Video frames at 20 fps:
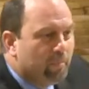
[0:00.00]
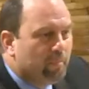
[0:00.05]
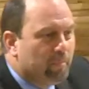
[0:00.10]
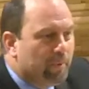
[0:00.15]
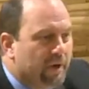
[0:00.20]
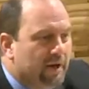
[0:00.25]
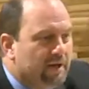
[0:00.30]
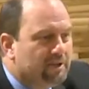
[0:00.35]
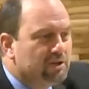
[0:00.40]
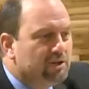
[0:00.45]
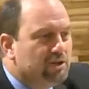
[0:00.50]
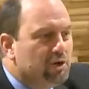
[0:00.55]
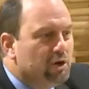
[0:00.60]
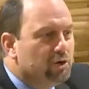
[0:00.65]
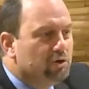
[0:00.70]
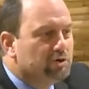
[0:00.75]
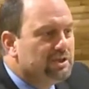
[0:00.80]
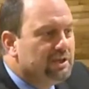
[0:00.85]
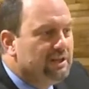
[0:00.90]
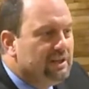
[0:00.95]
Peter
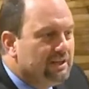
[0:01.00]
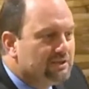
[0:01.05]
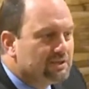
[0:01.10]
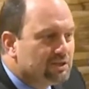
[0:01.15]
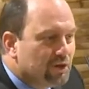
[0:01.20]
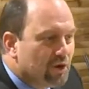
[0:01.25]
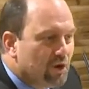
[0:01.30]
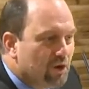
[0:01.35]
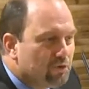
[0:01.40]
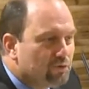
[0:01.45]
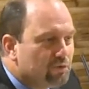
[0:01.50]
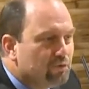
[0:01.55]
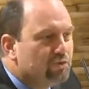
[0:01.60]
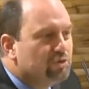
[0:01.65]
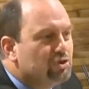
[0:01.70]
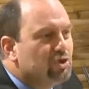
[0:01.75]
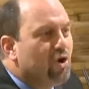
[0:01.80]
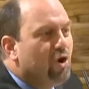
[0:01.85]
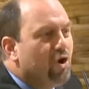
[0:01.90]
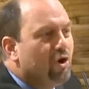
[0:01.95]
knows he needs to go through
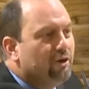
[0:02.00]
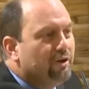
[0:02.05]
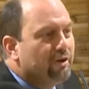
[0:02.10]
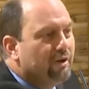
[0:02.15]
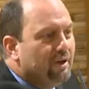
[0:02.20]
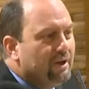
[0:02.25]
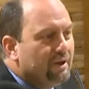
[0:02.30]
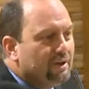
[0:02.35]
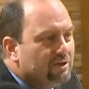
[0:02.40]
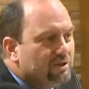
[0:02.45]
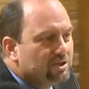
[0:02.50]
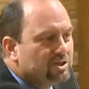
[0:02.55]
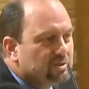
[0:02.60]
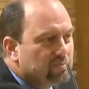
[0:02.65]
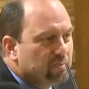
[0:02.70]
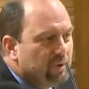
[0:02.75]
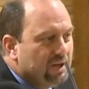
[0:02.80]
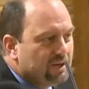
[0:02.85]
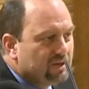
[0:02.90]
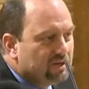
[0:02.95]
John to
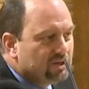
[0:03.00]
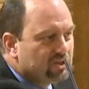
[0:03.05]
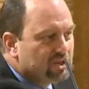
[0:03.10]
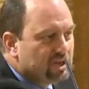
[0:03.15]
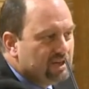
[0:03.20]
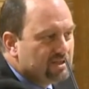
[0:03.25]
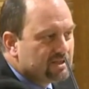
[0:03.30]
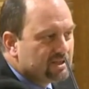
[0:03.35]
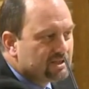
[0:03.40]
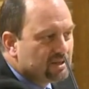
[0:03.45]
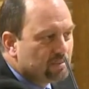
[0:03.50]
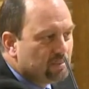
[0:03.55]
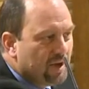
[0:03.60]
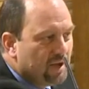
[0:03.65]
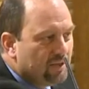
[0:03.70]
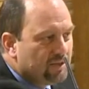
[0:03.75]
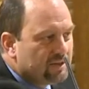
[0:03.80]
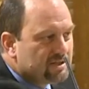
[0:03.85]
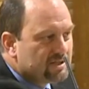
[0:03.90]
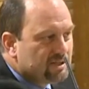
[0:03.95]
speak to Jesus
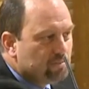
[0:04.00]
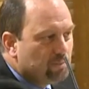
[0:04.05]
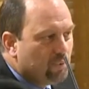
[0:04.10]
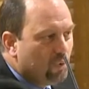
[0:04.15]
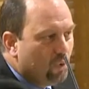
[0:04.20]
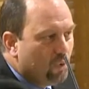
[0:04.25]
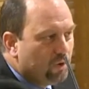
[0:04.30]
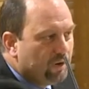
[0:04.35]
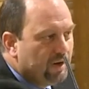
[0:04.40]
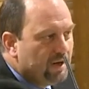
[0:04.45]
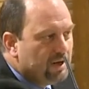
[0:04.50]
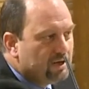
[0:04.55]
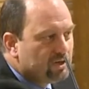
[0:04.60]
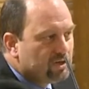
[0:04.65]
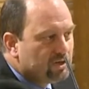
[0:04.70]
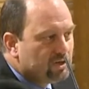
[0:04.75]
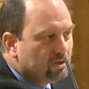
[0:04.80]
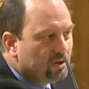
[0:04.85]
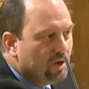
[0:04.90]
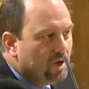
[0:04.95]
about this important
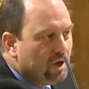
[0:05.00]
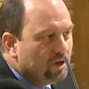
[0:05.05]
issue.